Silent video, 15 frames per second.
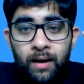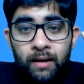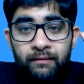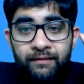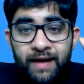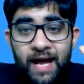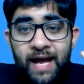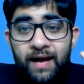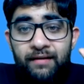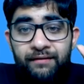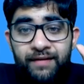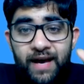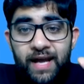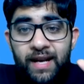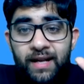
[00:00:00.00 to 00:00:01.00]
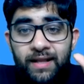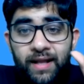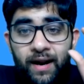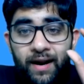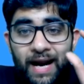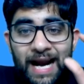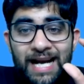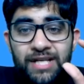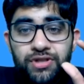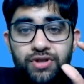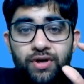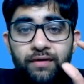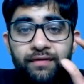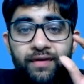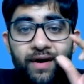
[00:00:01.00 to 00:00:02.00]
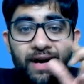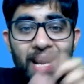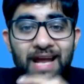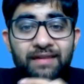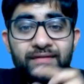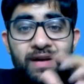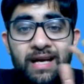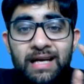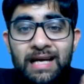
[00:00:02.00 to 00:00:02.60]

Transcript: wherein the rights of rival